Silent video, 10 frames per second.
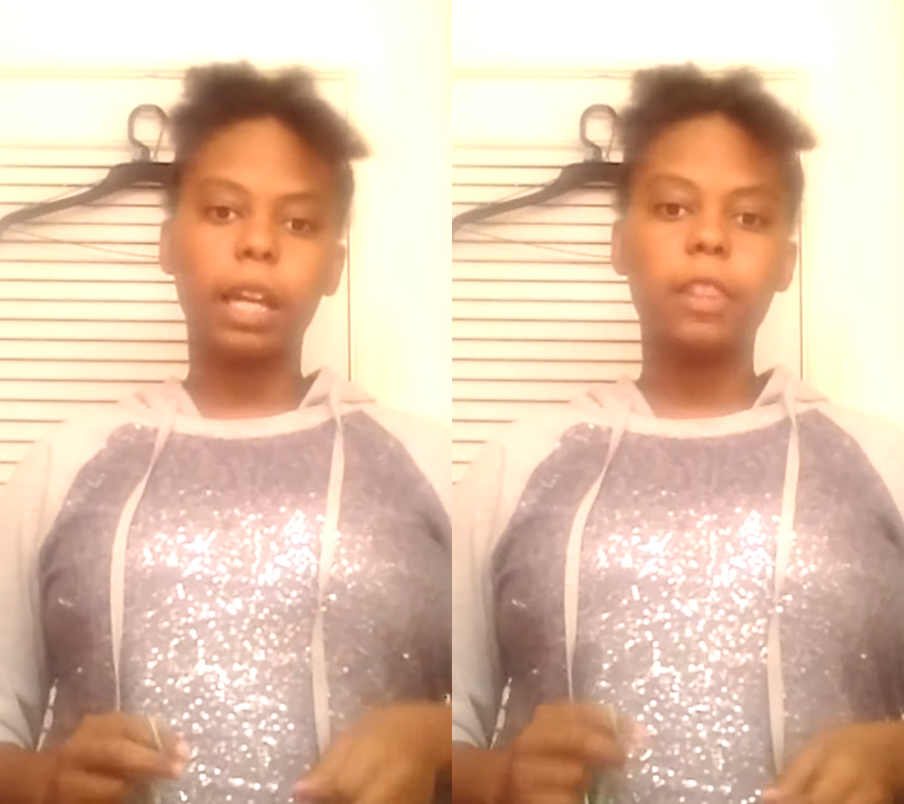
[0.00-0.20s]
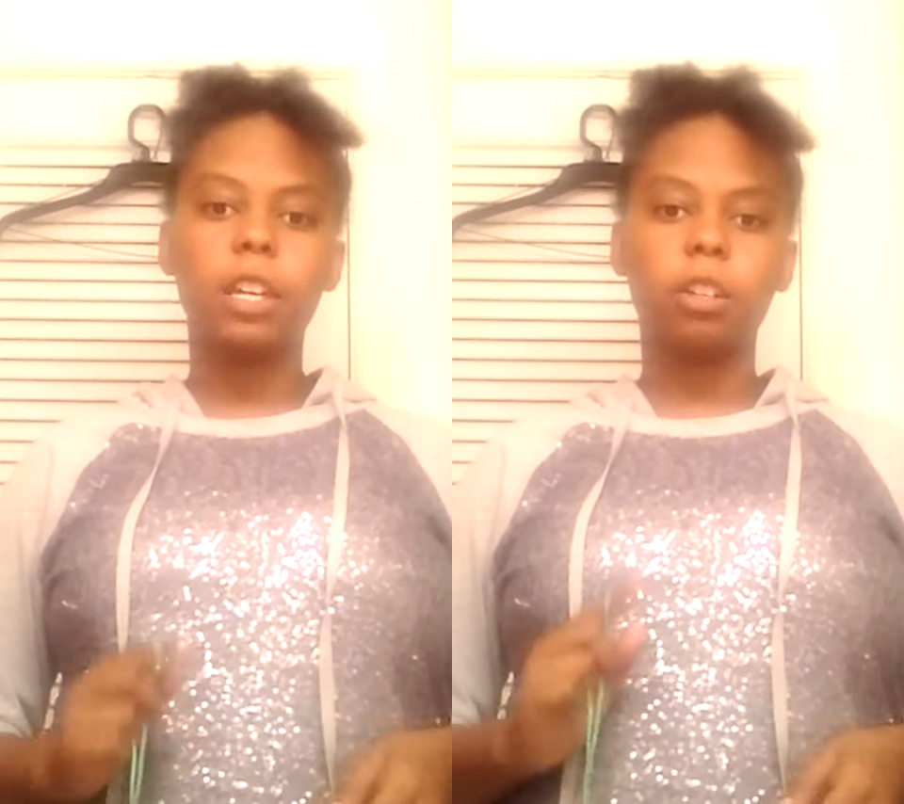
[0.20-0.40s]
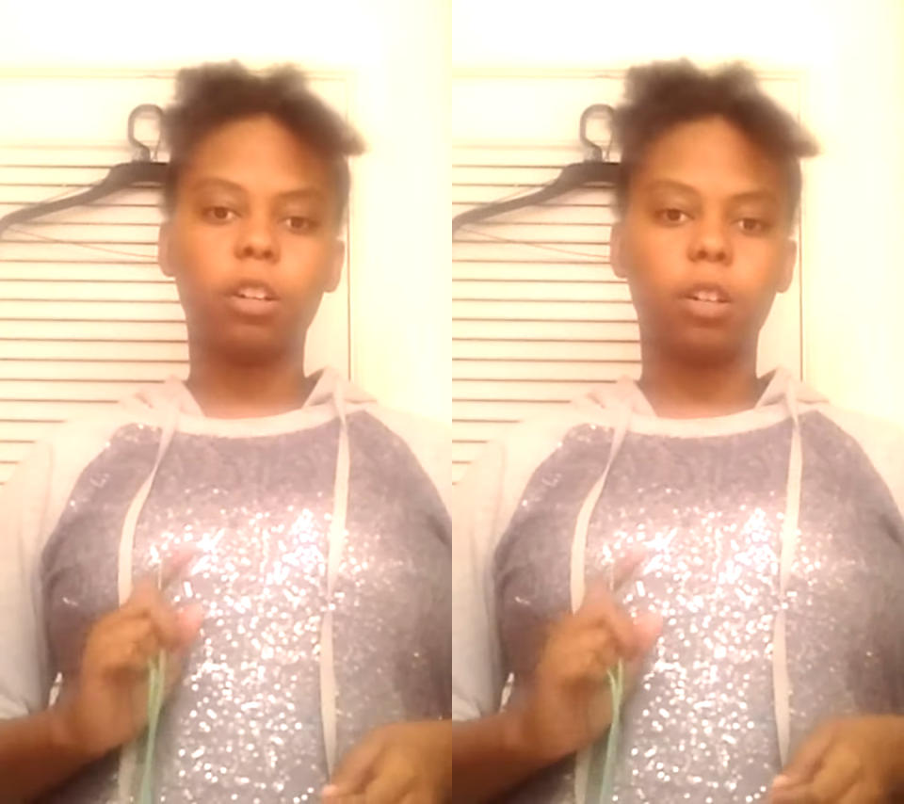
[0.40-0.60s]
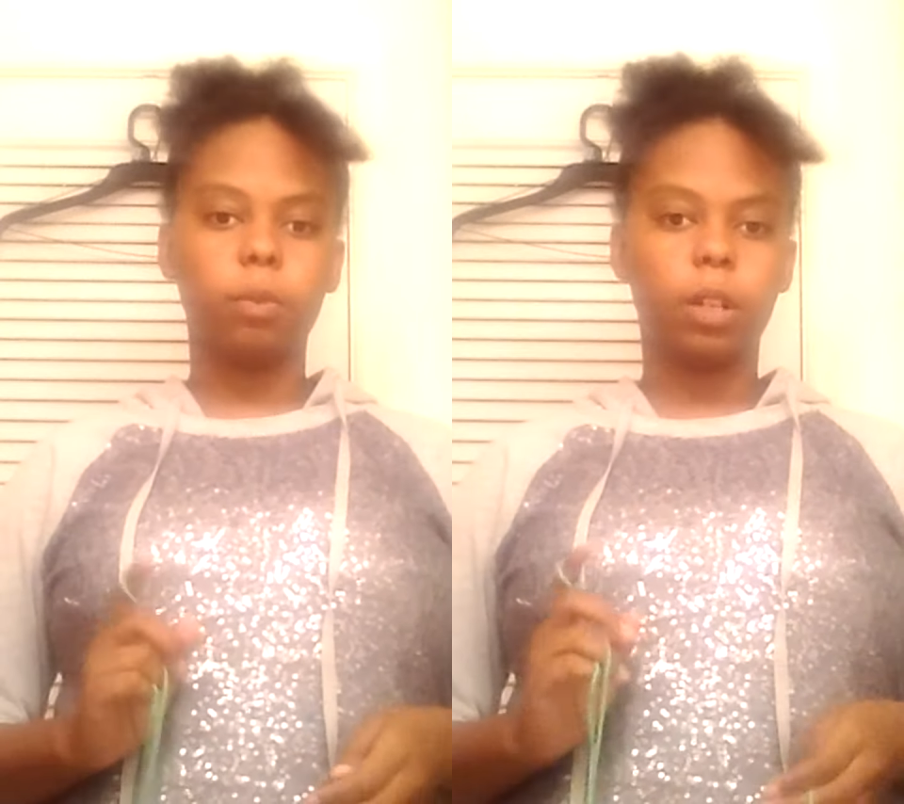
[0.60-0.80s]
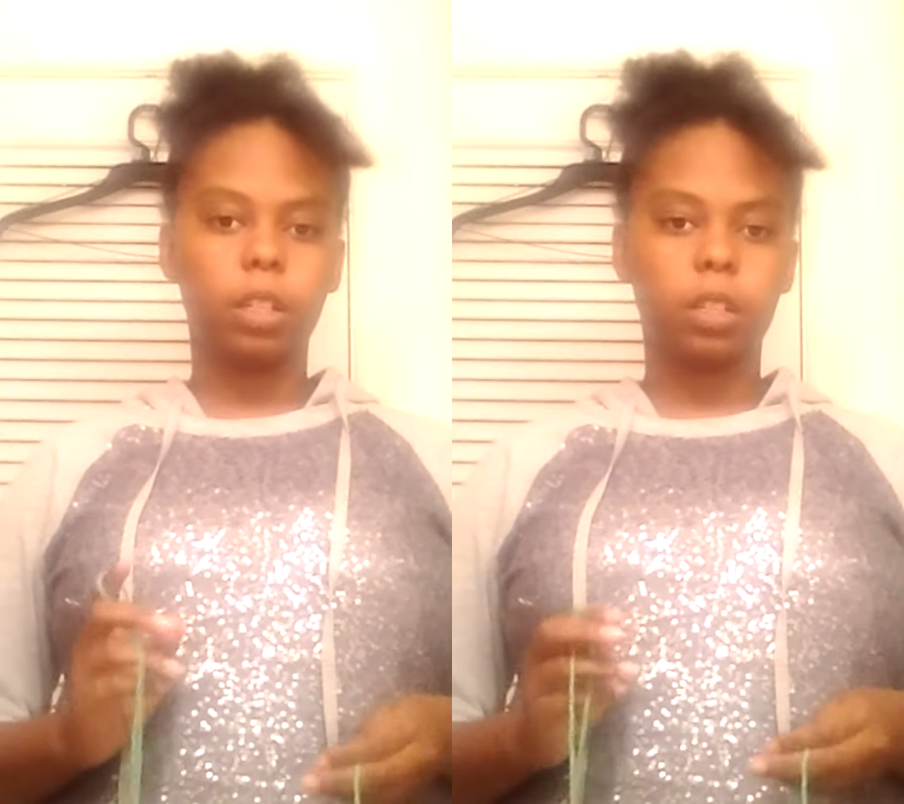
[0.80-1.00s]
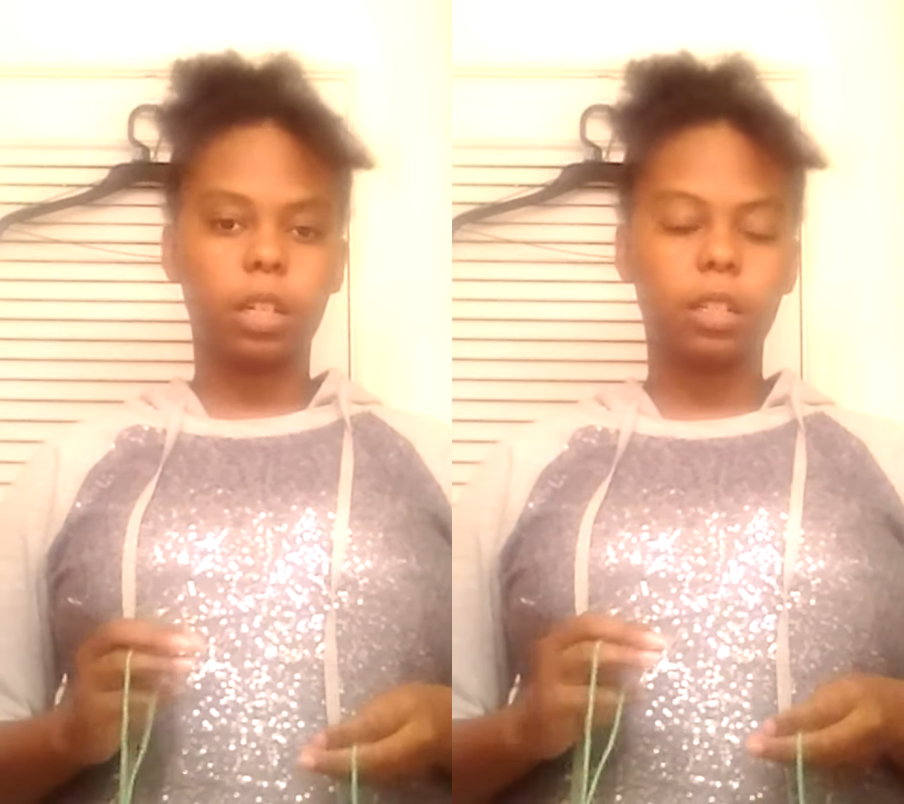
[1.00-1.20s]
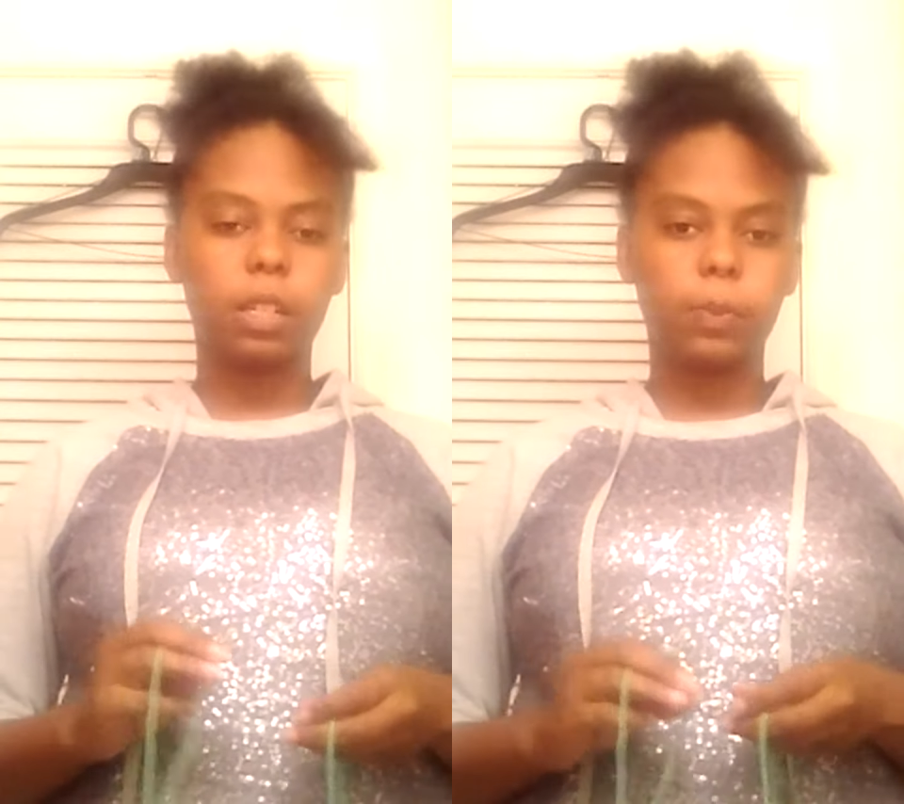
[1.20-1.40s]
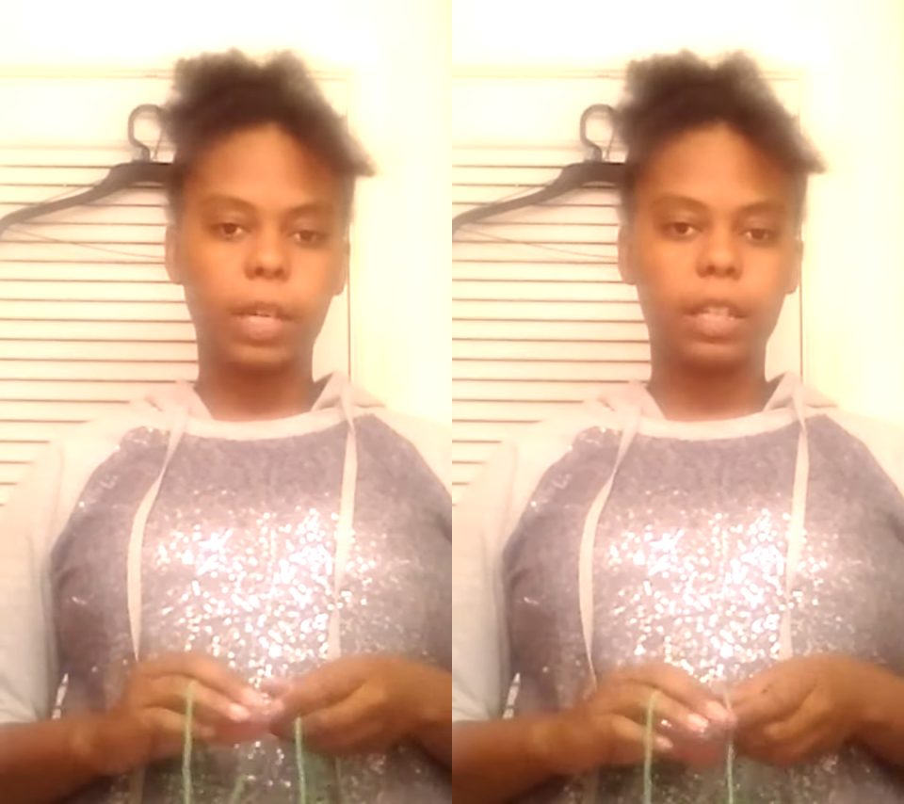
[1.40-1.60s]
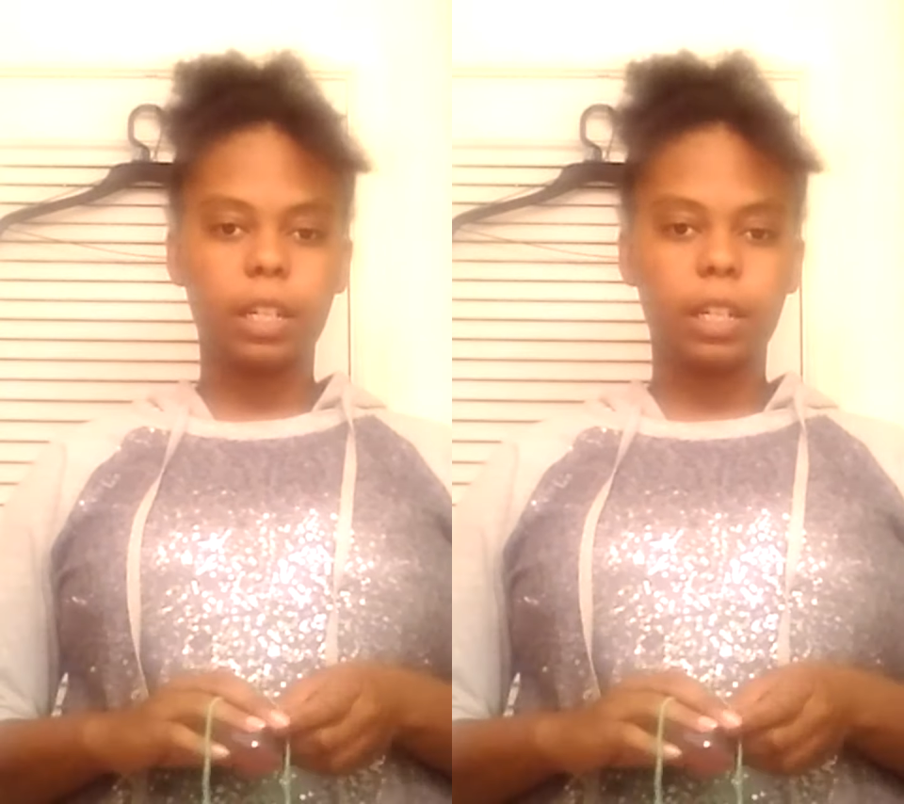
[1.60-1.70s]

And then you're going to want to,